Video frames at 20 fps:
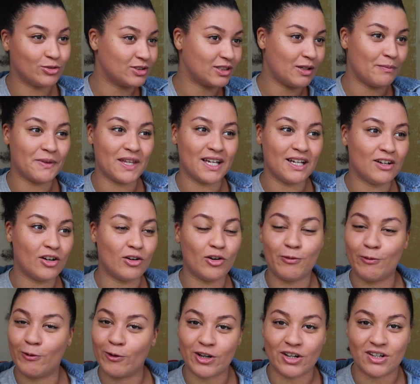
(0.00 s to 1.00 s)
Do something
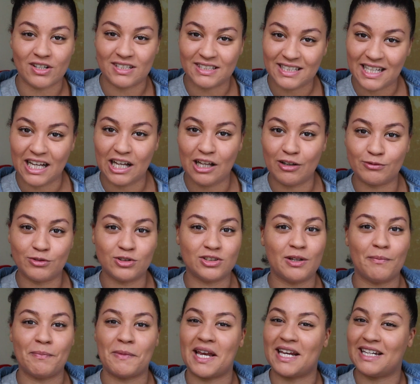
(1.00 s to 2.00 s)
for yourself. Do
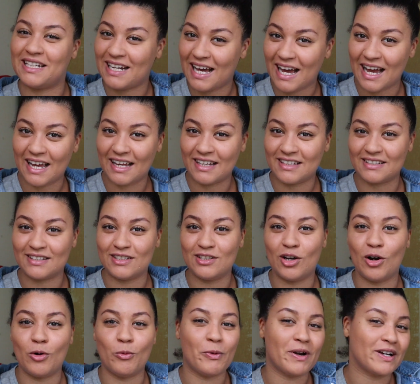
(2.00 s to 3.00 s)
something nice. You
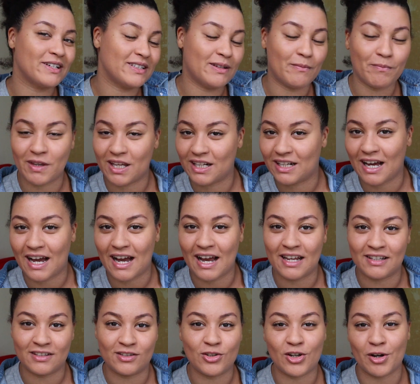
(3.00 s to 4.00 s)
know, wear something
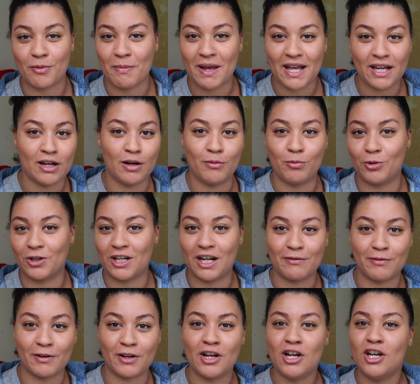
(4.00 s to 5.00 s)
nice. Do your makeup,
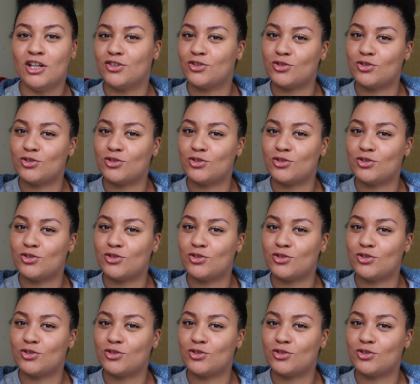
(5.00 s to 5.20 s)
whatever.